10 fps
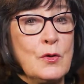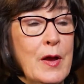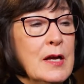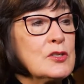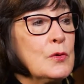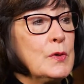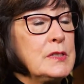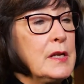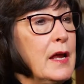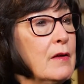actually we
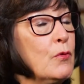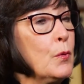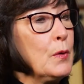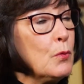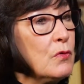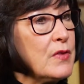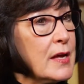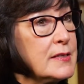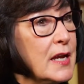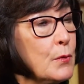did have, when we moved
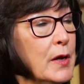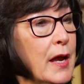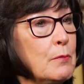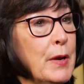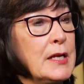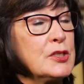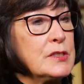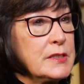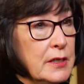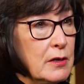that day, we had
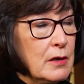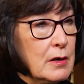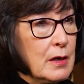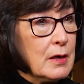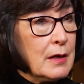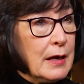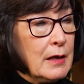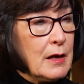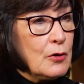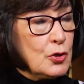patients here
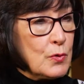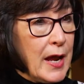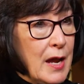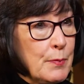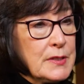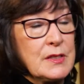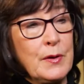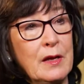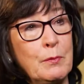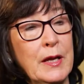at our new campus and we
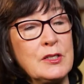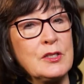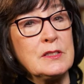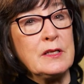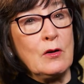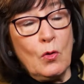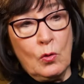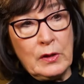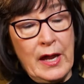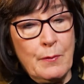had patients at our
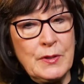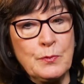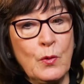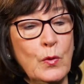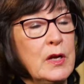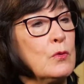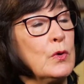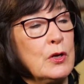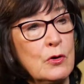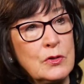old campus, but we had
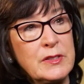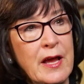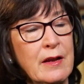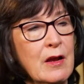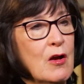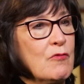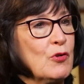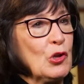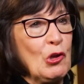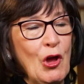rehearsed that for
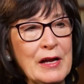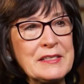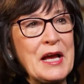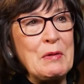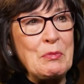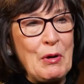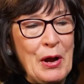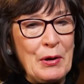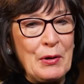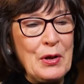a long time prior.